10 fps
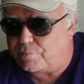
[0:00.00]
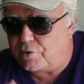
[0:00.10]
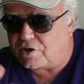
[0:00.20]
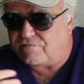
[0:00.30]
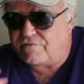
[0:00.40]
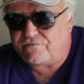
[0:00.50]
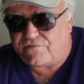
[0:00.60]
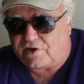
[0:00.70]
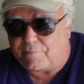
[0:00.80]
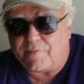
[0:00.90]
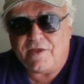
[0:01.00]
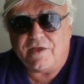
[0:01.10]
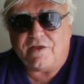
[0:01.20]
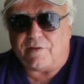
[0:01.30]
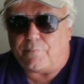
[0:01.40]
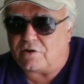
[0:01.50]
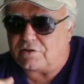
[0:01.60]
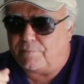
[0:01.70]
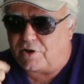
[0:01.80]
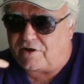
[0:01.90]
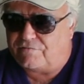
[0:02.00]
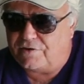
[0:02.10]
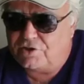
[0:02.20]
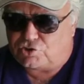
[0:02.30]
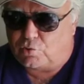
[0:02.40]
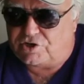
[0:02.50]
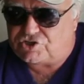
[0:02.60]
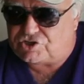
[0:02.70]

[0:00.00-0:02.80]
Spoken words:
the book of Philip, the book of Judas,